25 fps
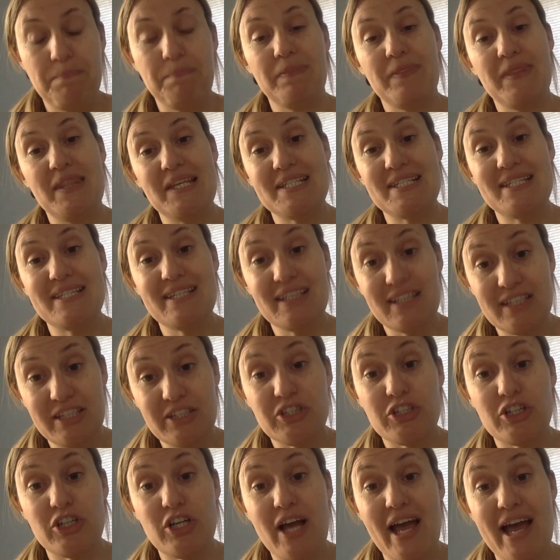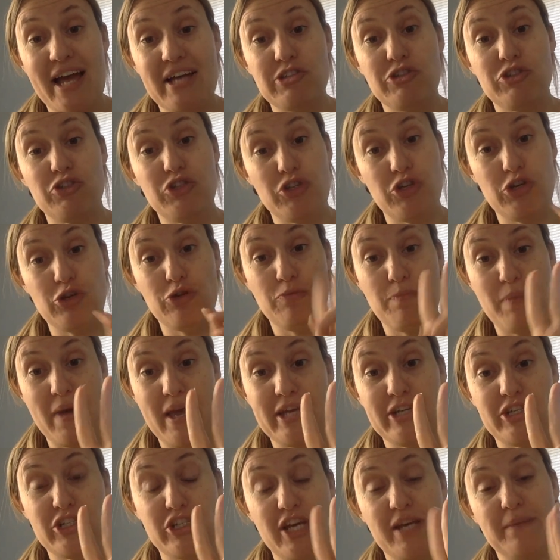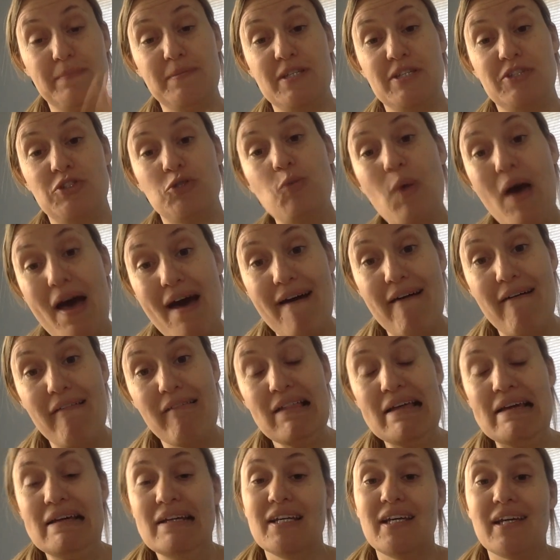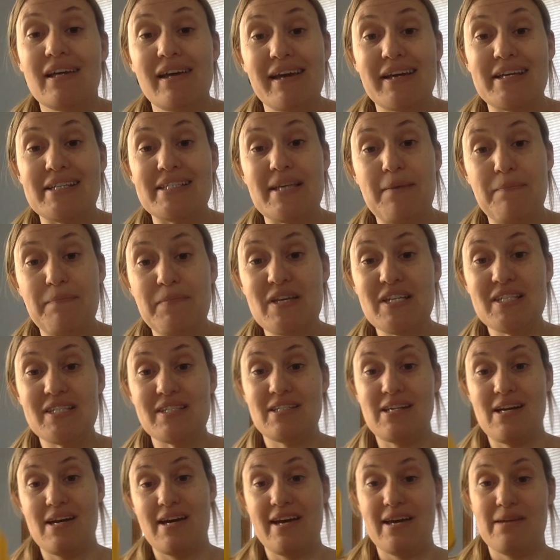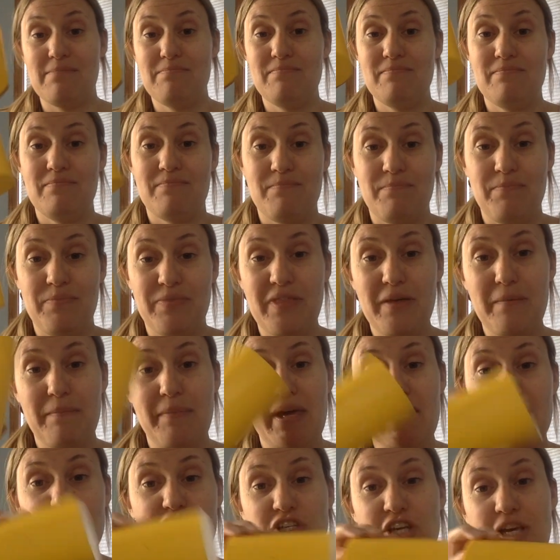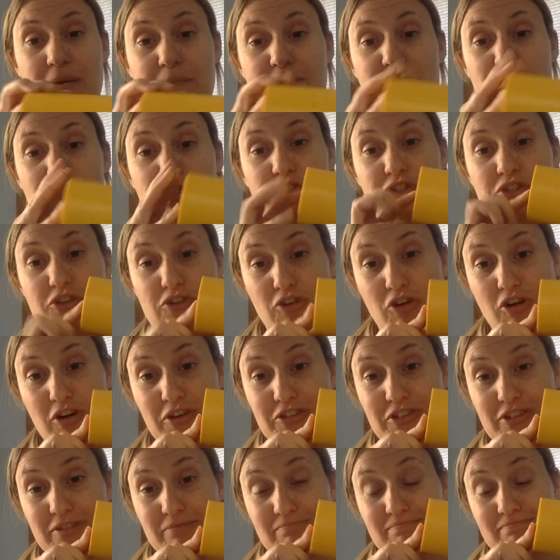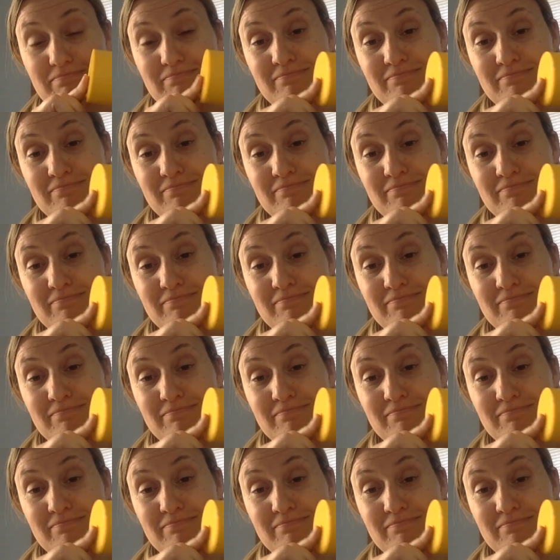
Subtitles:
The cylinder has two base shapes as well, except this time the base shapes are circles.